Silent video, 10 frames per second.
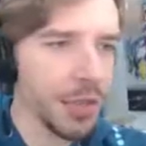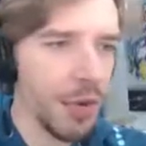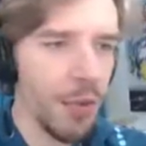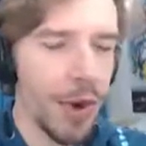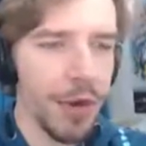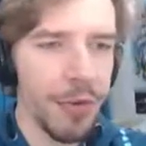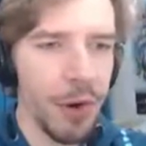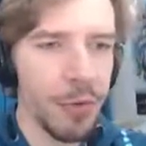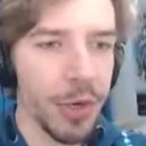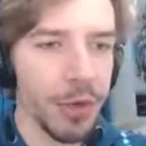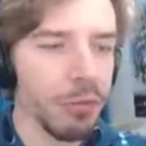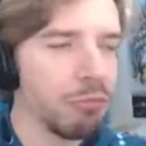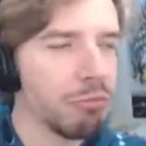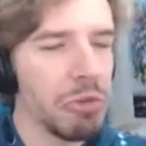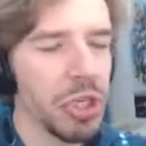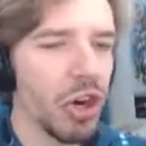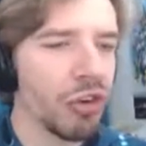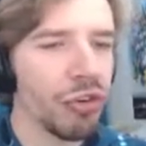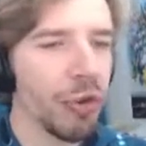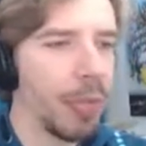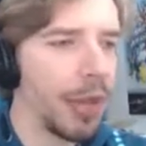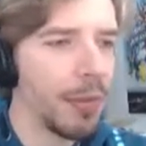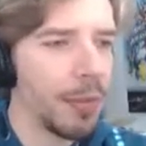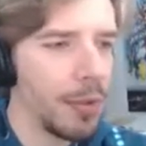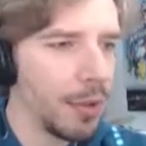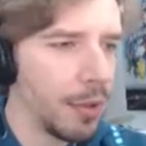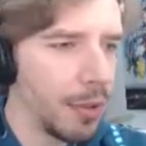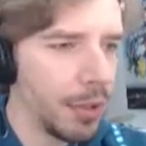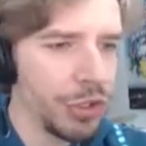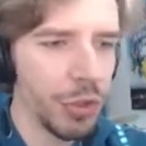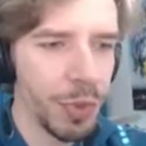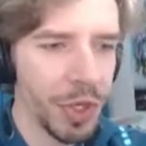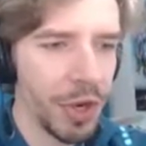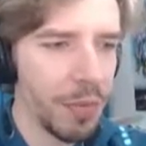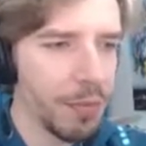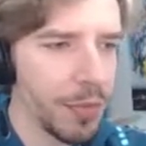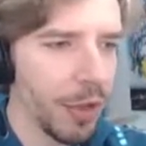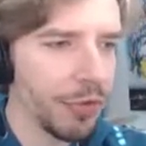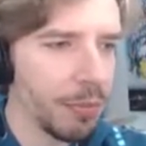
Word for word: right around where his heart should be. He should be dead. Yes.